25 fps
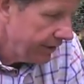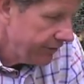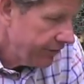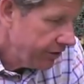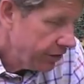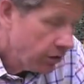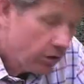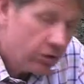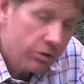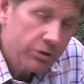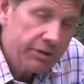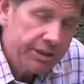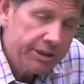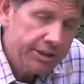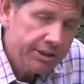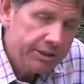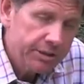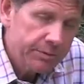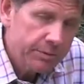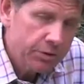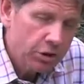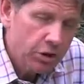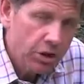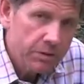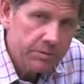If you're not already
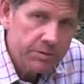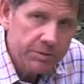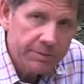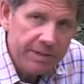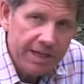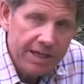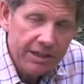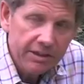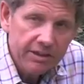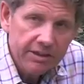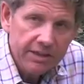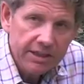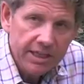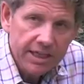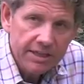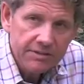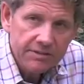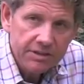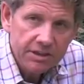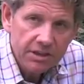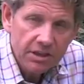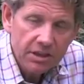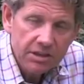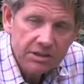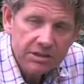subscribed to me at Learn How
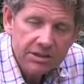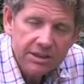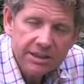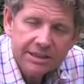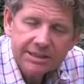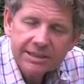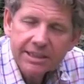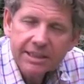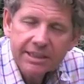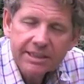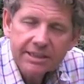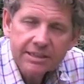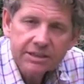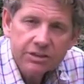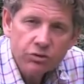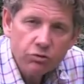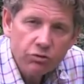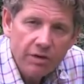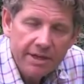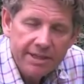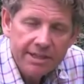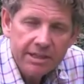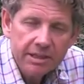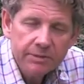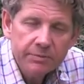to Garden, there's a link
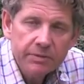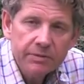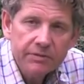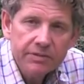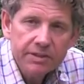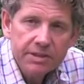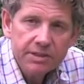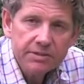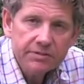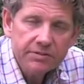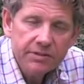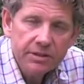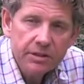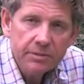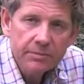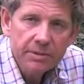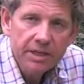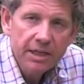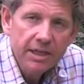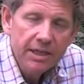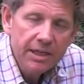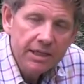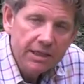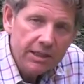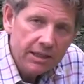directly above this film.
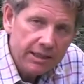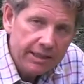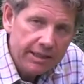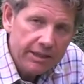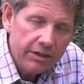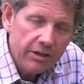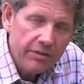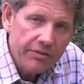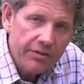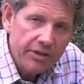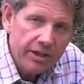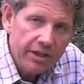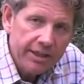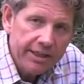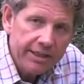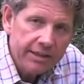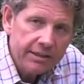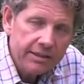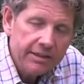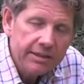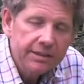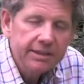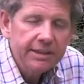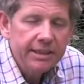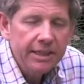Click on the
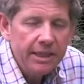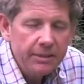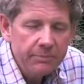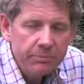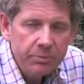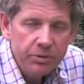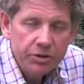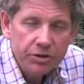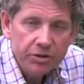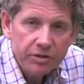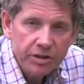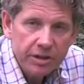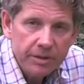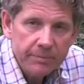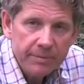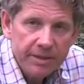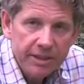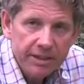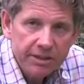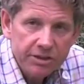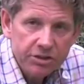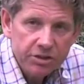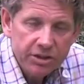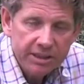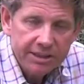link, input your
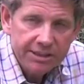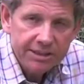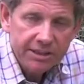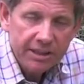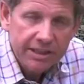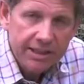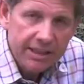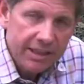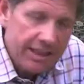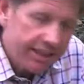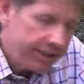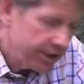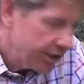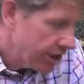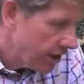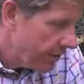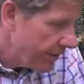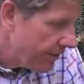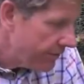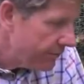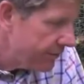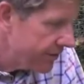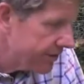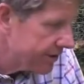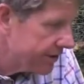email address. I can let you know
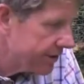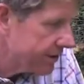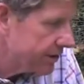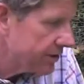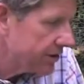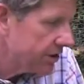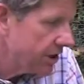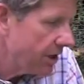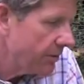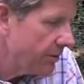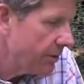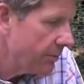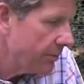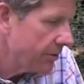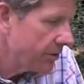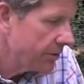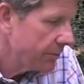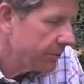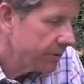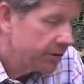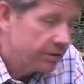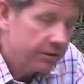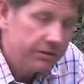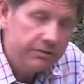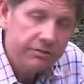every single time I put
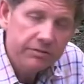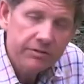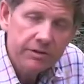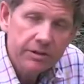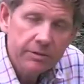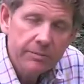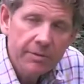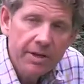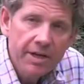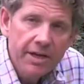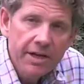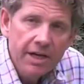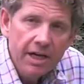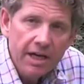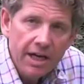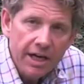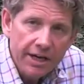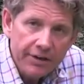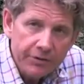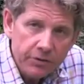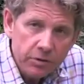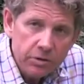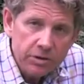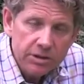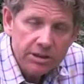up a new film,
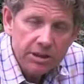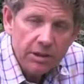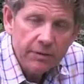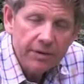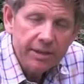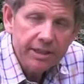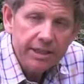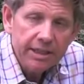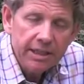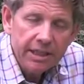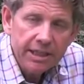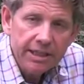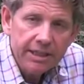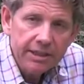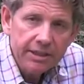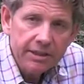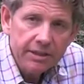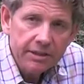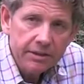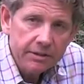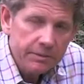and also I can let you